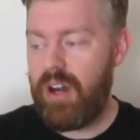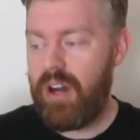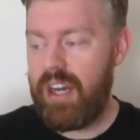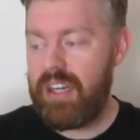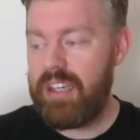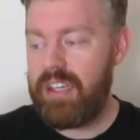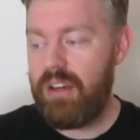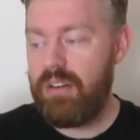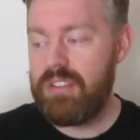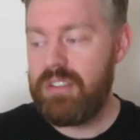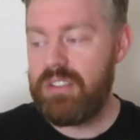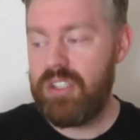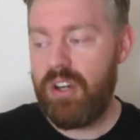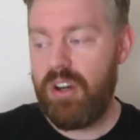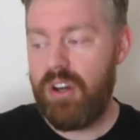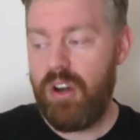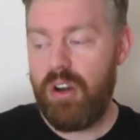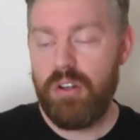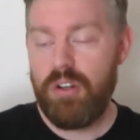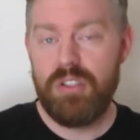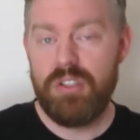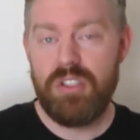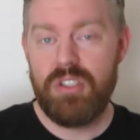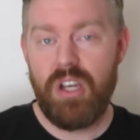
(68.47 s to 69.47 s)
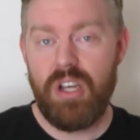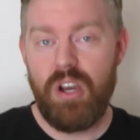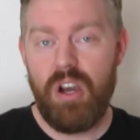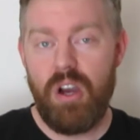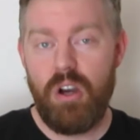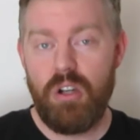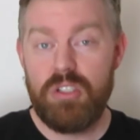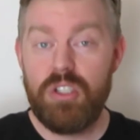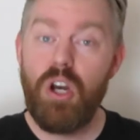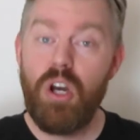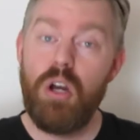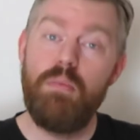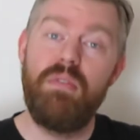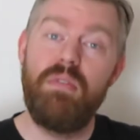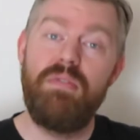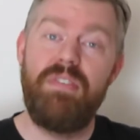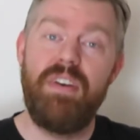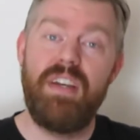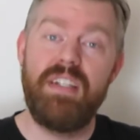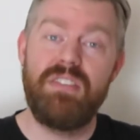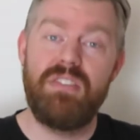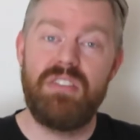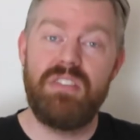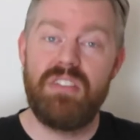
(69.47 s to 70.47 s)
are going to host
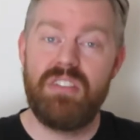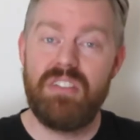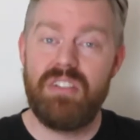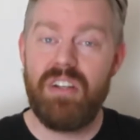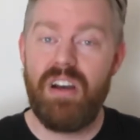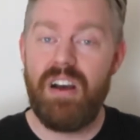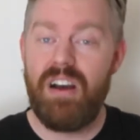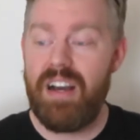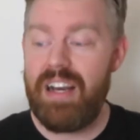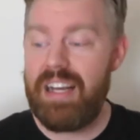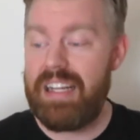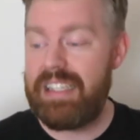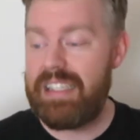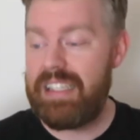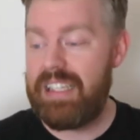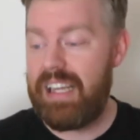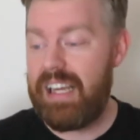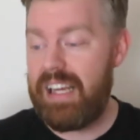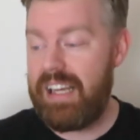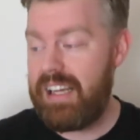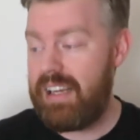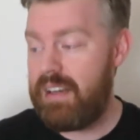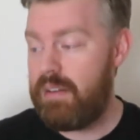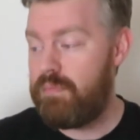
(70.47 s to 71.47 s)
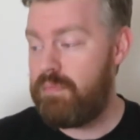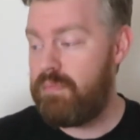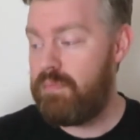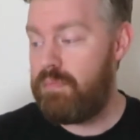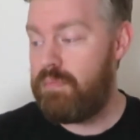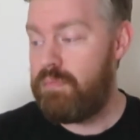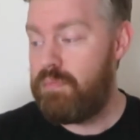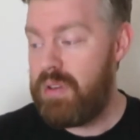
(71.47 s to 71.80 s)
Oktoberfest-style